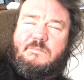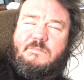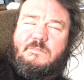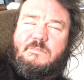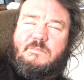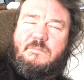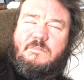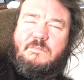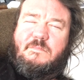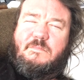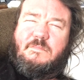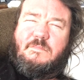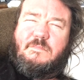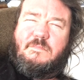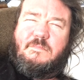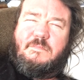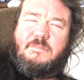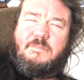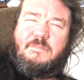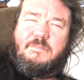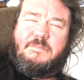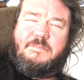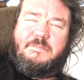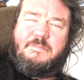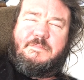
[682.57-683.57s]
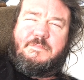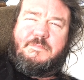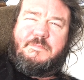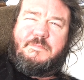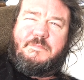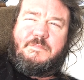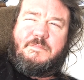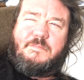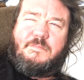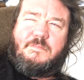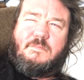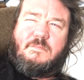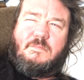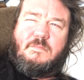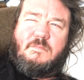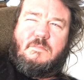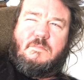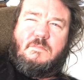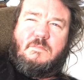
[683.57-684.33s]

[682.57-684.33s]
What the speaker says: Nothing is said.